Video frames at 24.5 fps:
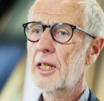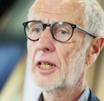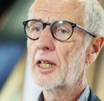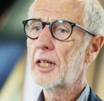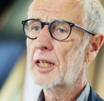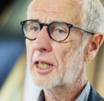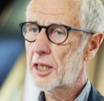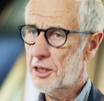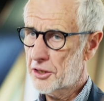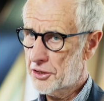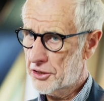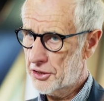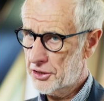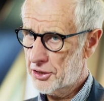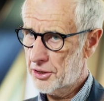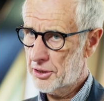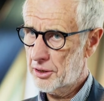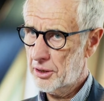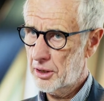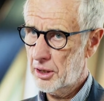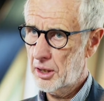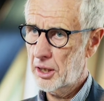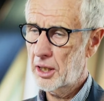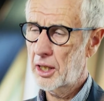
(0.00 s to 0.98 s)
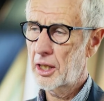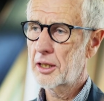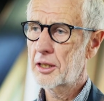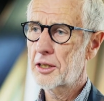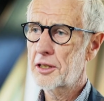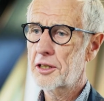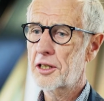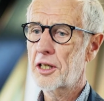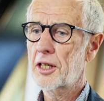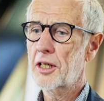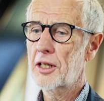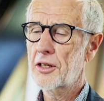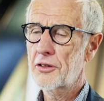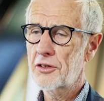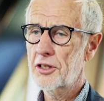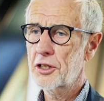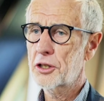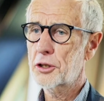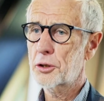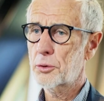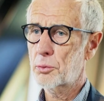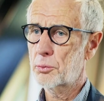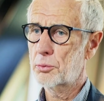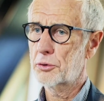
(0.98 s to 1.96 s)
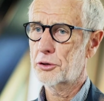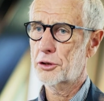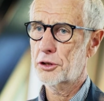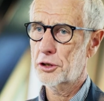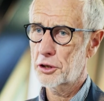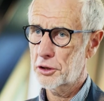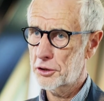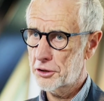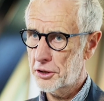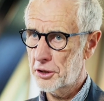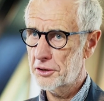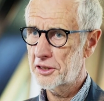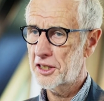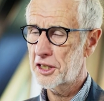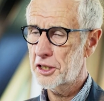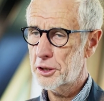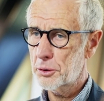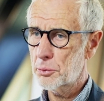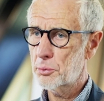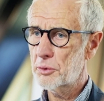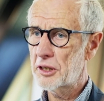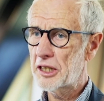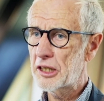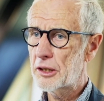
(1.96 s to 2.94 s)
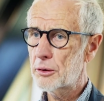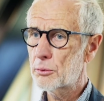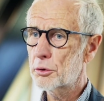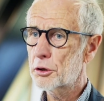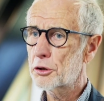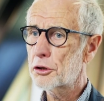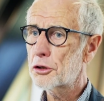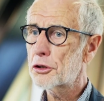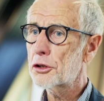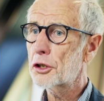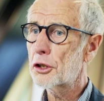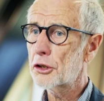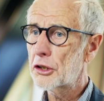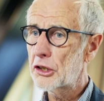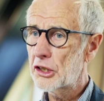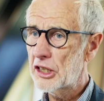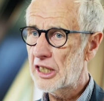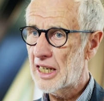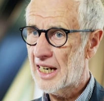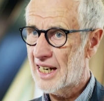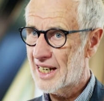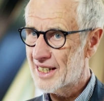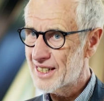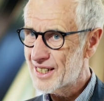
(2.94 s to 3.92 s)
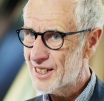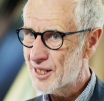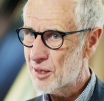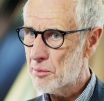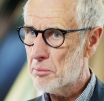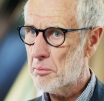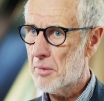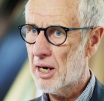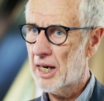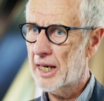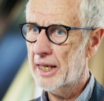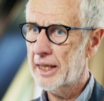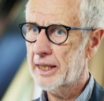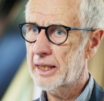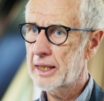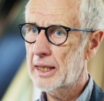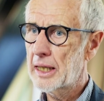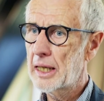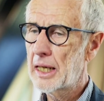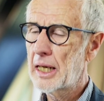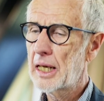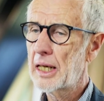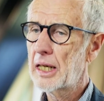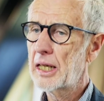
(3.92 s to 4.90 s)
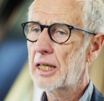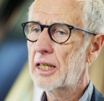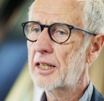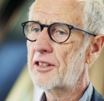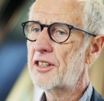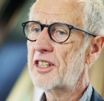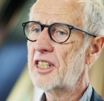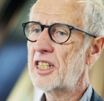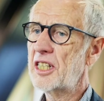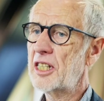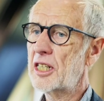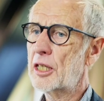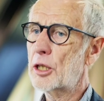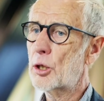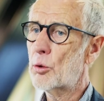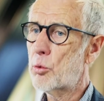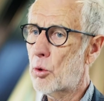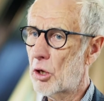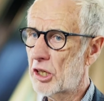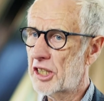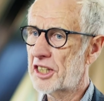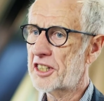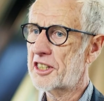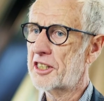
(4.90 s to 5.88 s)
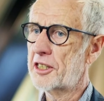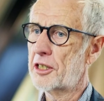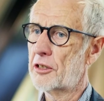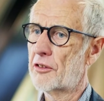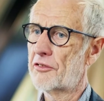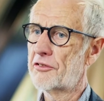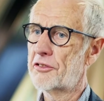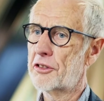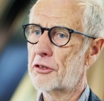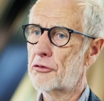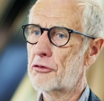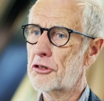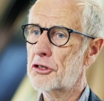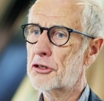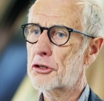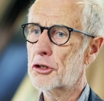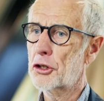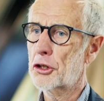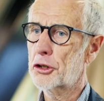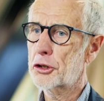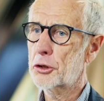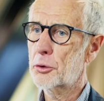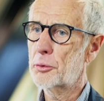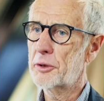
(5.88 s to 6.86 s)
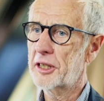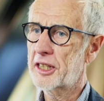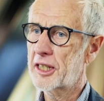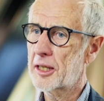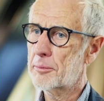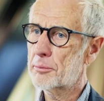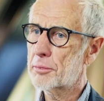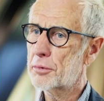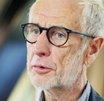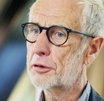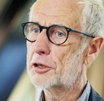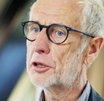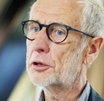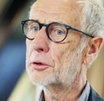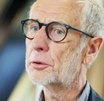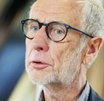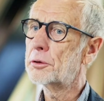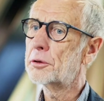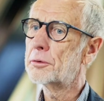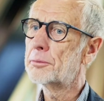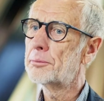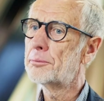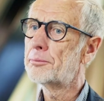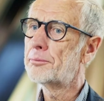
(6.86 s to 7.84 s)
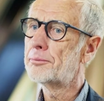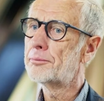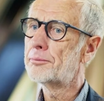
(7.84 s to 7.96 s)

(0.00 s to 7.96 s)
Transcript: It is, and this would certainly undermine the quality of the research we can produce.